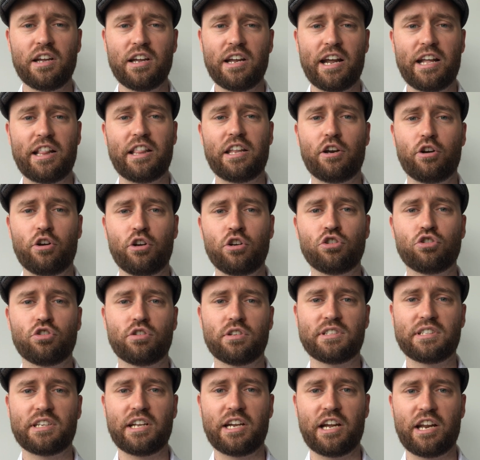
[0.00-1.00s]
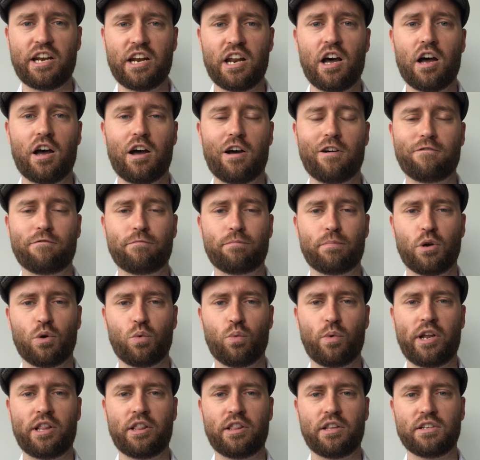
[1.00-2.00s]
And they're interesting enough, but
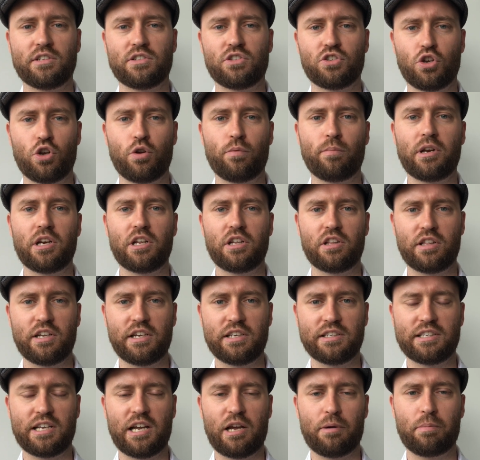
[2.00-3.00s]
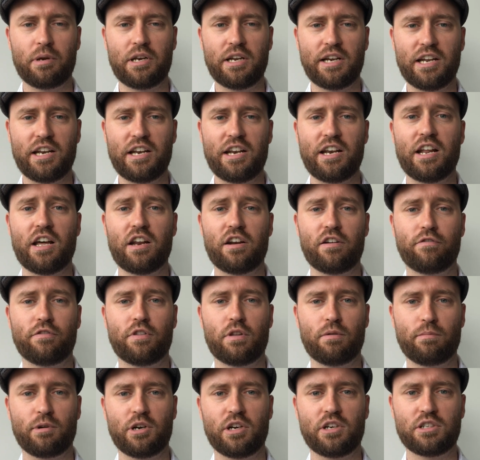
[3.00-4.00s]
when there's so many things happening and none of
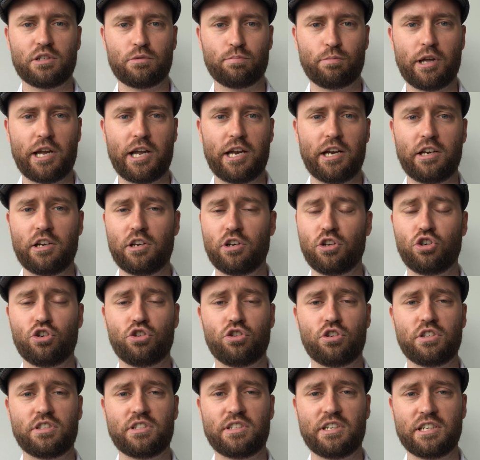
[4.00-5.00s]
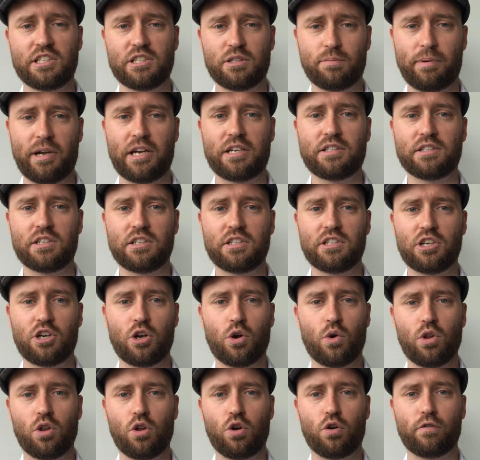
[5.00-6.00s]
them are explained and you're just expected to
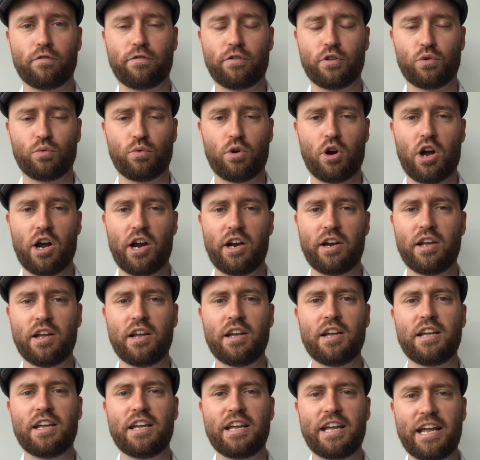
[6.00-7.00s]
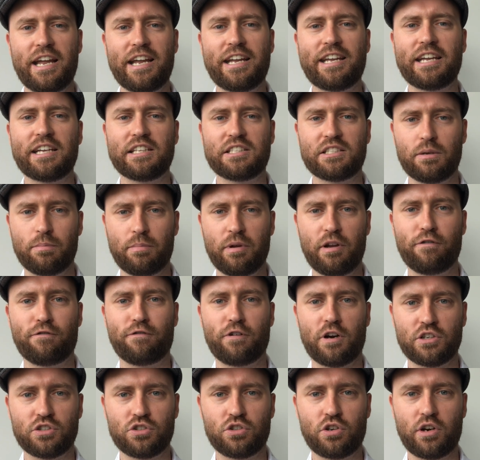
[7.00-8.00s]
go along for the ride, it gets a bit
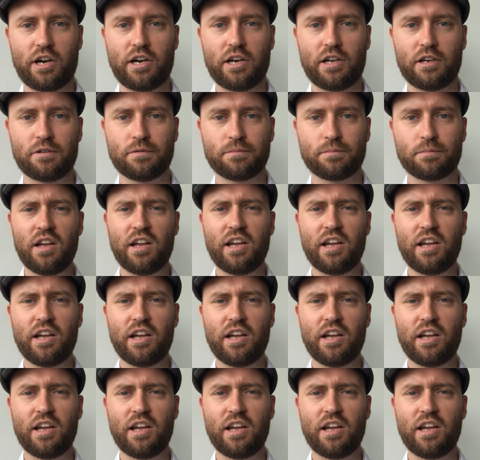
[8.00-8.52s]
frustrating.